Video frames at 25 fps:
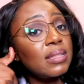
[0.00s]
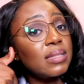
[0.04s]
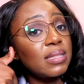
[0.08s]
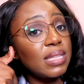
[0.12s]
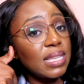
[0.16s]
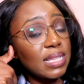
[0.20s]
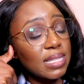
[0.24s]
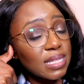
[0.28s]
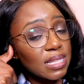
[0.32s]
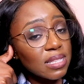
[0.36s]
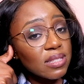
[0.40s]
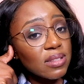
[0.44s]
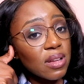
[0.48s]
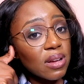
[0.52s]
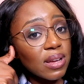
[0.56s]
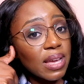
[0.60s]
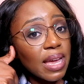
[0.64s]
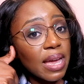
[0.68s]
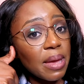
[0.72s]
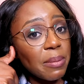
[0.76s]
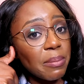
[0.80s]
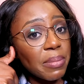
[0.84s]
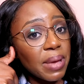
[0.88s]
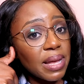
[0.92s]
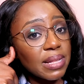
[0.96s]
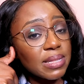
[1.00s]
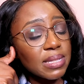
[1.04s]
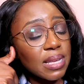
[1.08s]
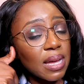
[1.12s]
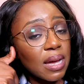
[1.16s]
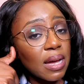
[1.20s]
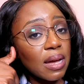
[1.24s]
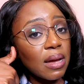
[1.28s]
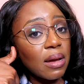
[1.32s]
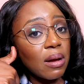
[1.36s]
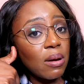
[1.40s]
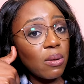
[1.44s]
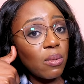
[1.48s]
this is not getting
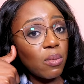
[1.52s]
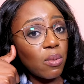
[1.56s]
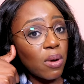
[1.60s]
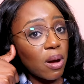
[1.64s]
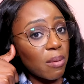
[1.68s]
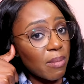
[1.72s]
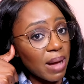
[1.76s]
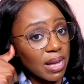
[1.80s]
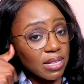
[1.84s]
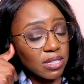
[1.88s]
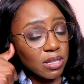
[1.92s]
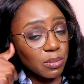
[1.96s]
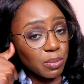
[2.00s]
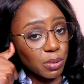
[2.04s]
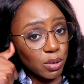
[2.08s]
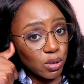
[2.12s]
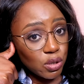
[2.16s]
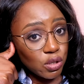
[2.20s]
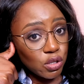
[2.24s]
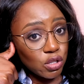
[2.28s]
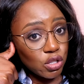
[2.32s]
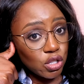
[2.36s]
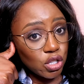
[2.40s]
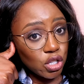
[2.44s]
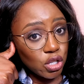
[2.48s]
better. What am I supposed to